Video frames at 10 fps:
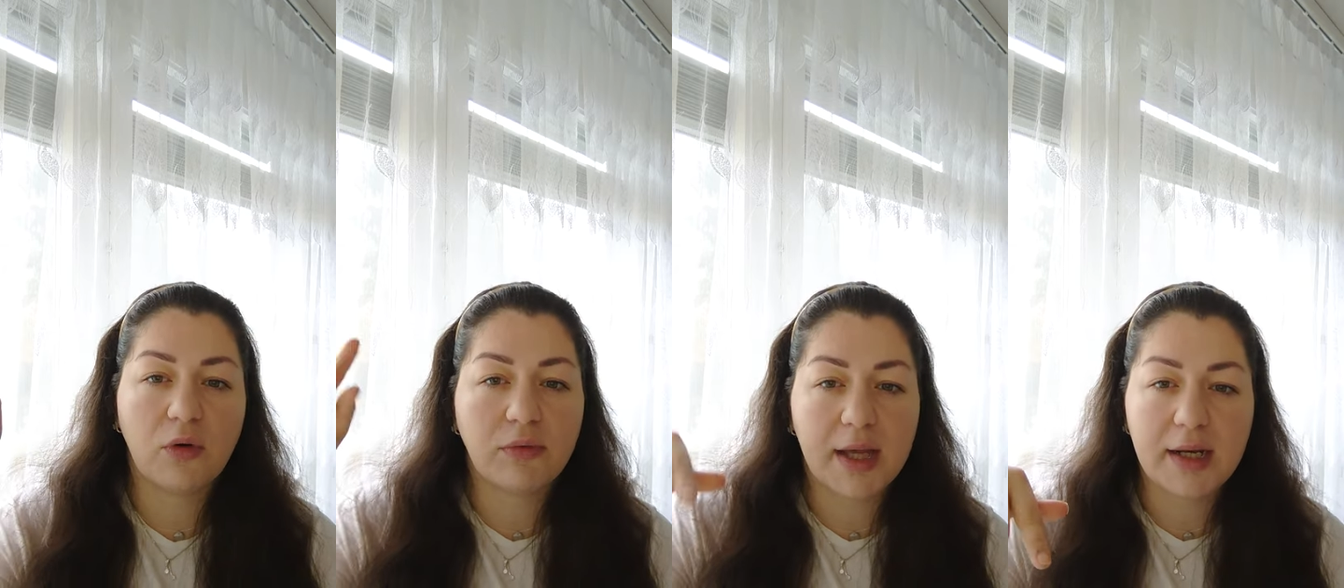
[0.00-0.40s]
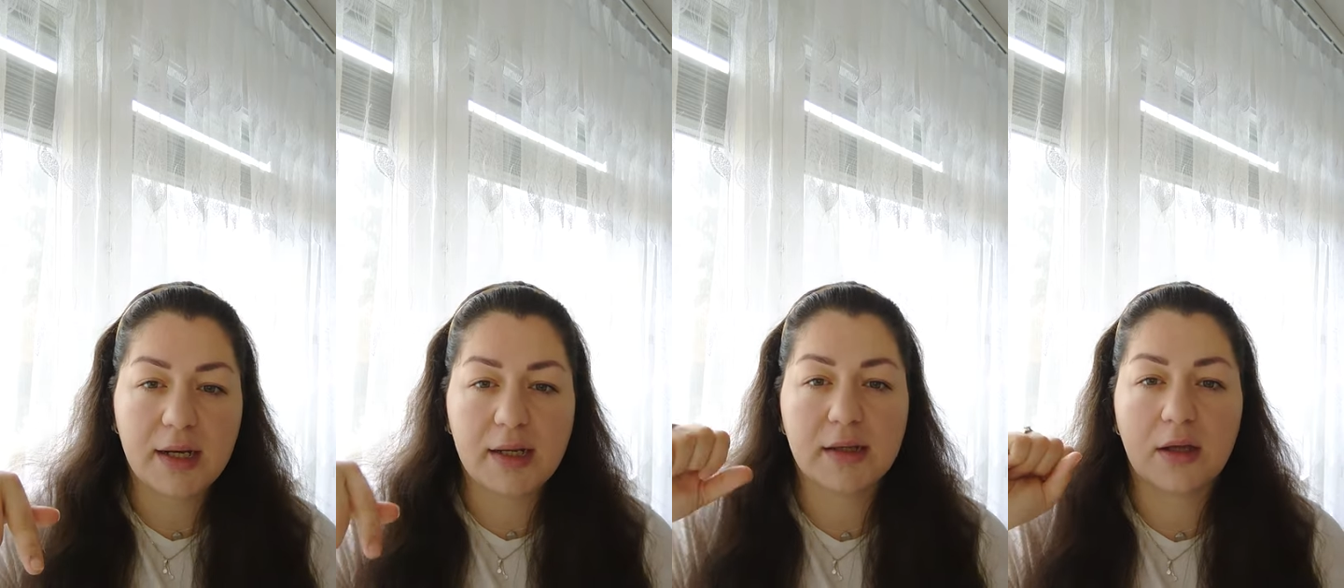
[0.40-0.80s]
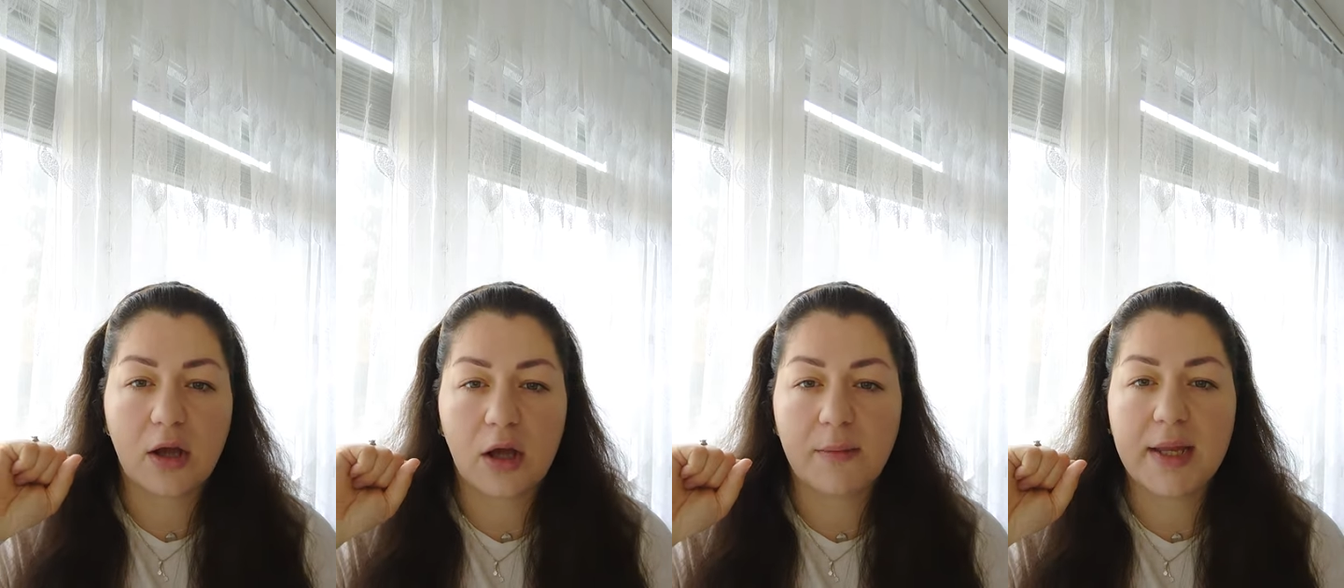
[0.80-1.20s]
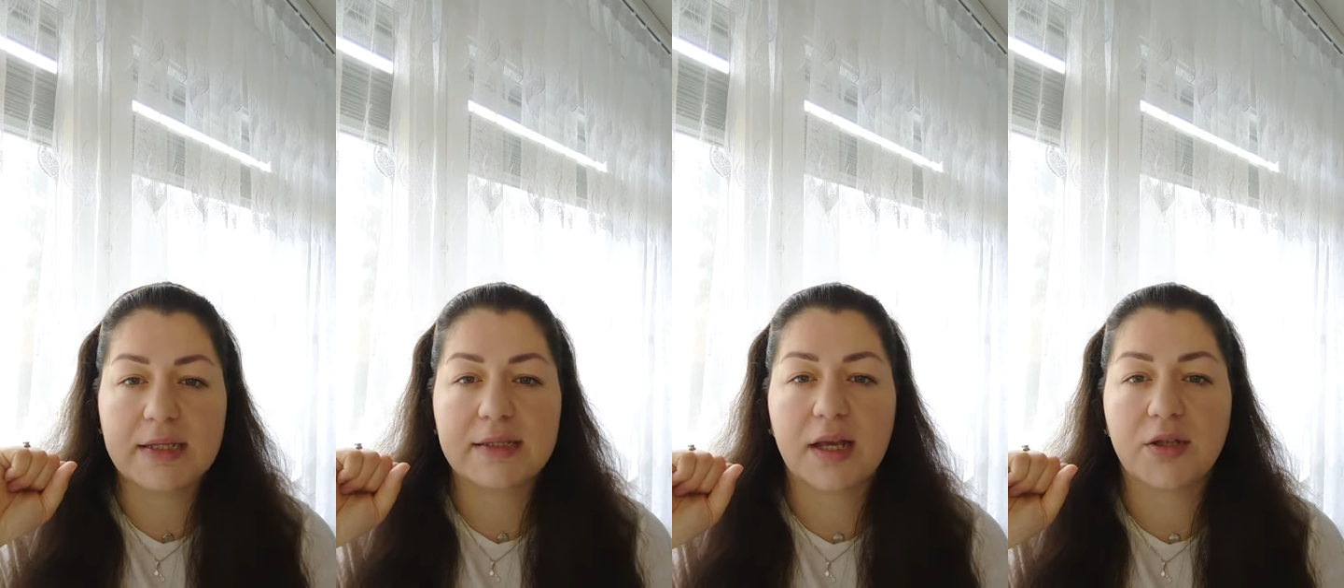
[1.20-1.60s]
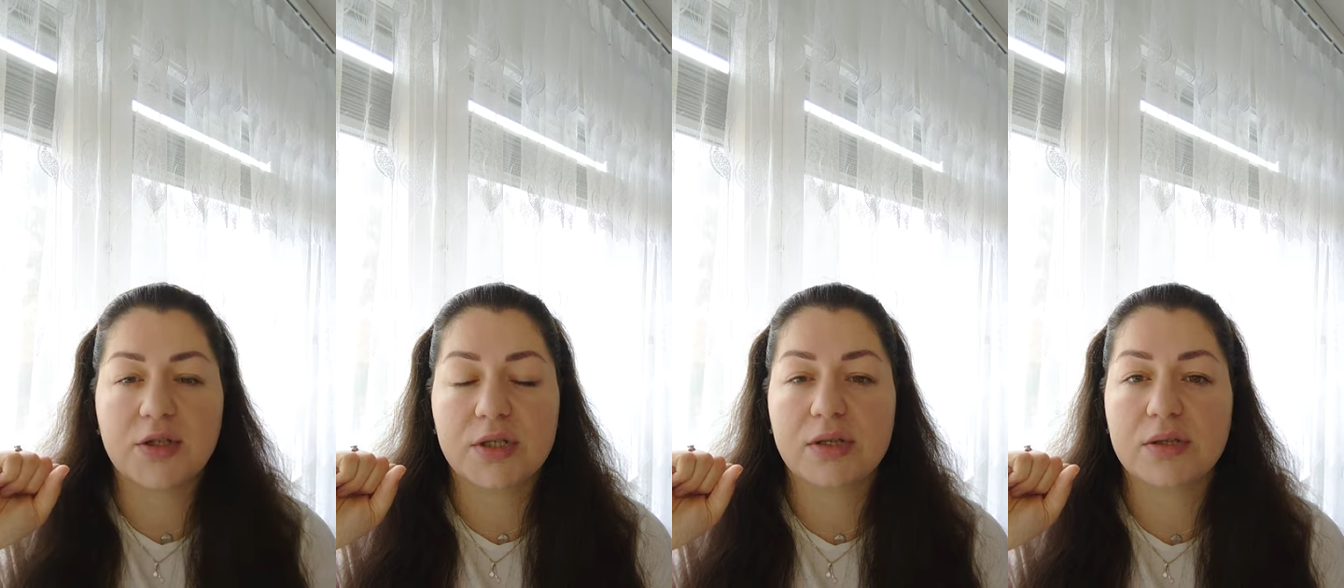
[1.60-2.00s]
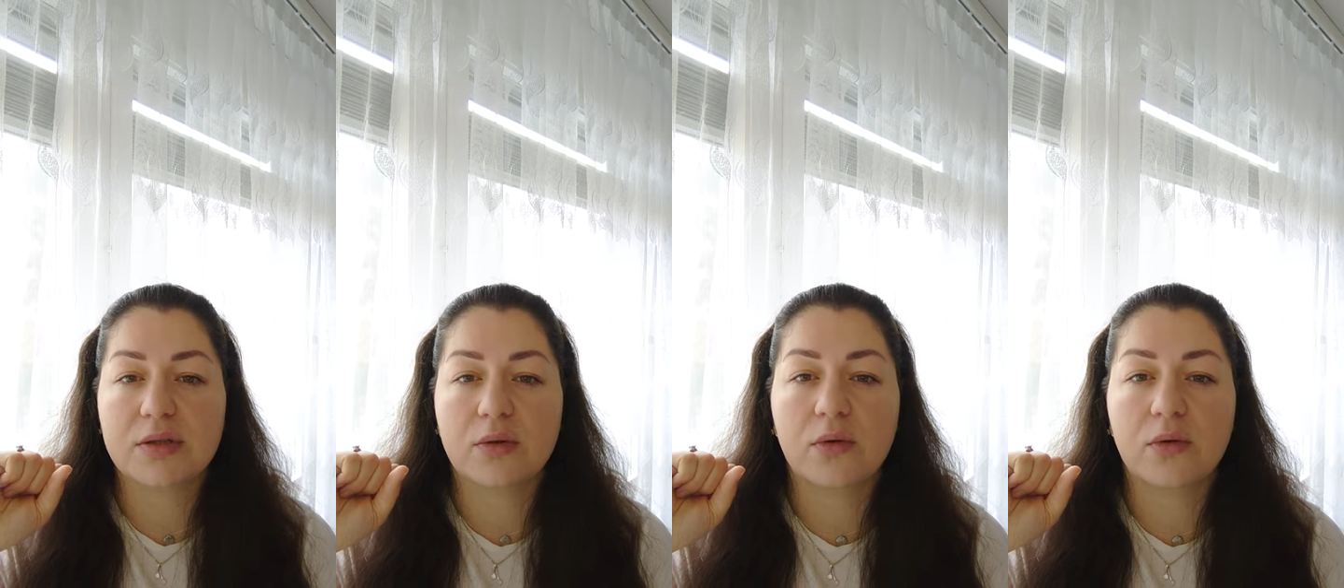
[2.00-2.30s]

write it in the comment sections,